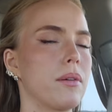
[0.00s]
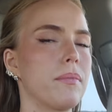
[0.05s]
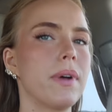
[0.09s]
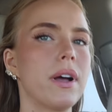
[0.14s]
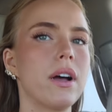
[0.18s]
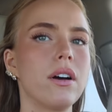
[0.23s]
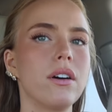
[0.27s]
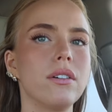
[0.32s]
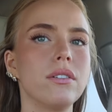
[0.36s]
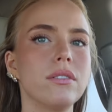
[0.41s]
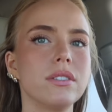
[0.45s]

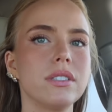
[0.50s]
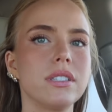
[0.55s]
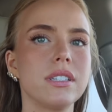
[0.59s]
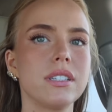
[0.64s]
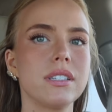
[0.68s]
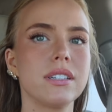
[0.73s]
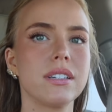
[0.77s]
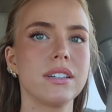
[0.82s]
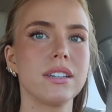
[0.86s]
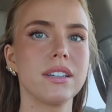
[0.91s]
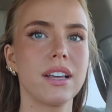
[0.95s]
about
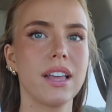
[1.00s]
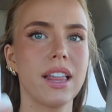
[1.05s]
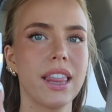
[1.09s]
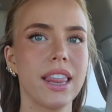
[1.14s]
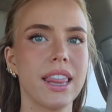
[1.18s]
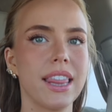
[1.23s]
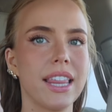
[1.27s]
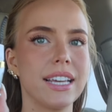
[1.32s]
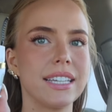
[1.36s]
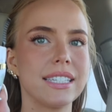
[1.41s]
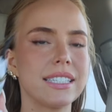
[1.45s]

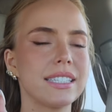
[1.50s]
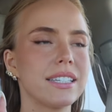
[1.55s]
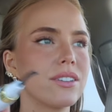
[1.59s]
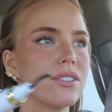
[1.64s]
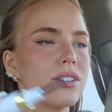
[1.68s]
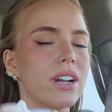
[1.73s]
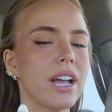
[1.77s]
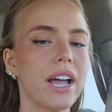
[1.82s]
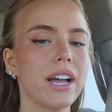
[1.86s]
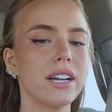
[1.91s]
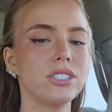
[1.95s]
this
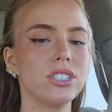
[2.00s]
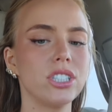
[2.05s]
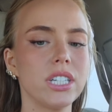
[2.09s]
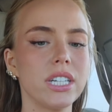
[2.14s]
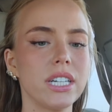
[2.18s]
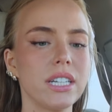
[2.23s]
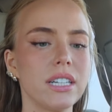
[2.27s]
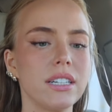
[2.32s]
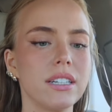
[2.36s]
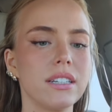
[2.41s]
little gadget.